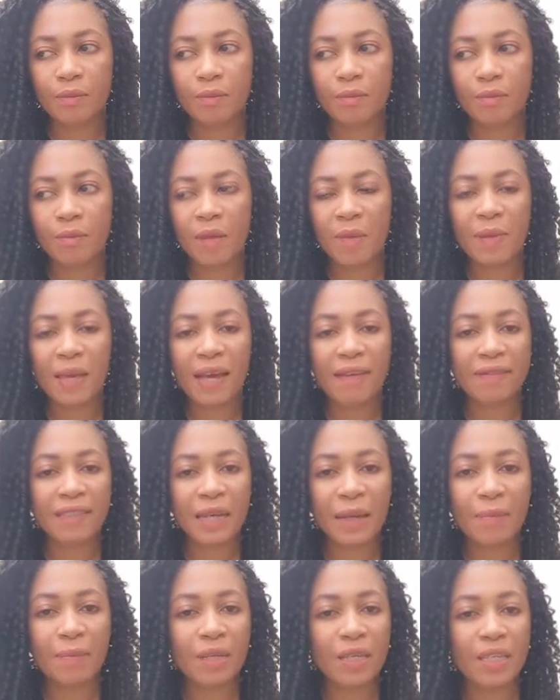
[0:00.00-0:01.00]
maybe
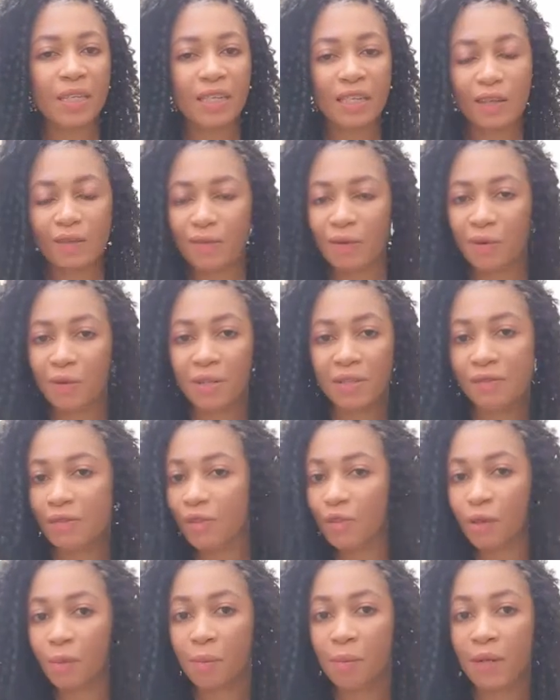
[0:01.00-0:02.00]
after being in the forest
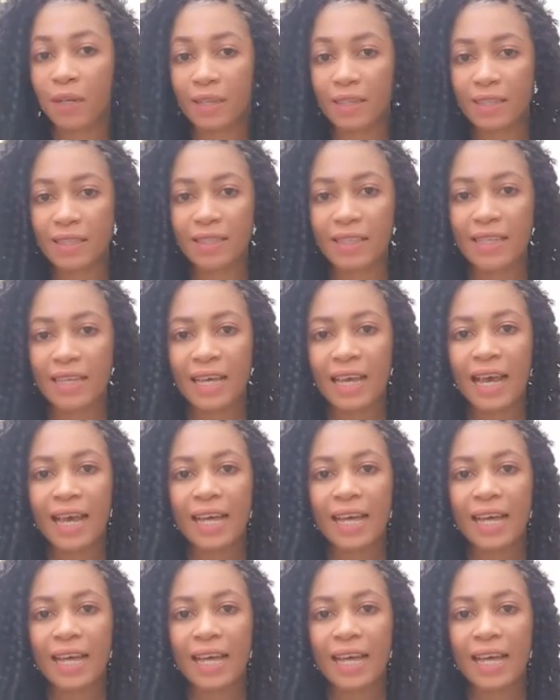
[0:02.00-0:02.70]
for some months.